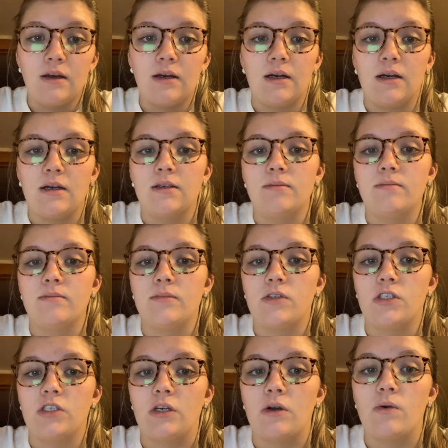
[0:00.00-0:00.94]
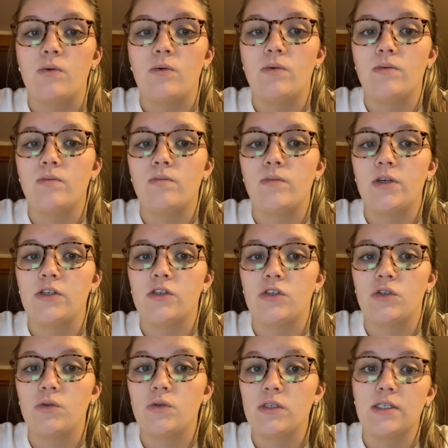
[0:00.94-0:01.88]
Um, so as
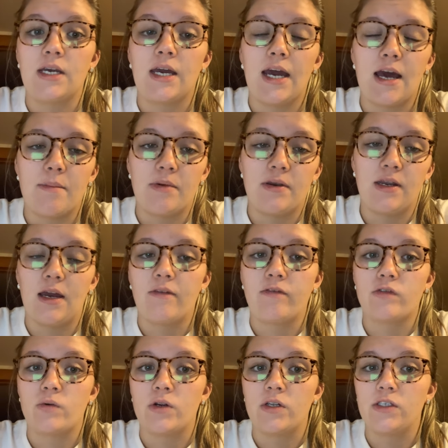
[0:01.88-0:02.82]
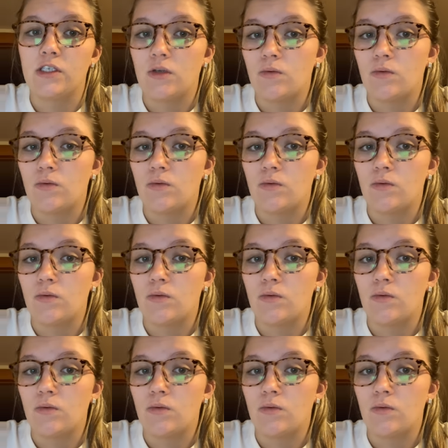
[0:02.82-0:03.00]
soon as it happened afterwards,